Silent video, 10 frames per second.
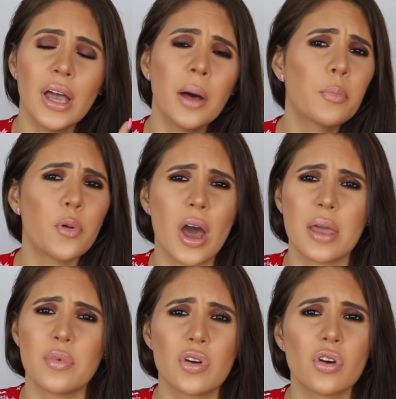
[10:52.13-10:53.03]
a
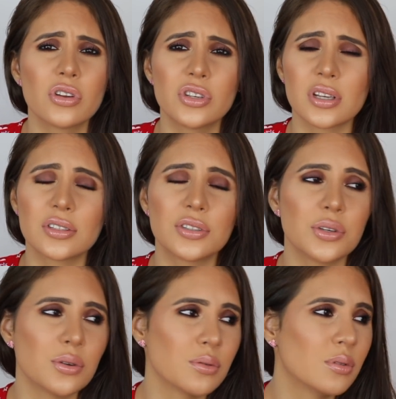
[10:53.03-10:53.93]
primer, or just
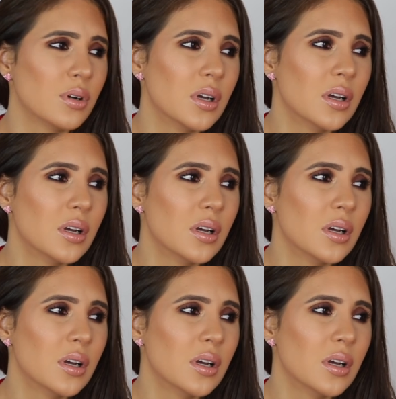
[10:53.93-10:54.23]
to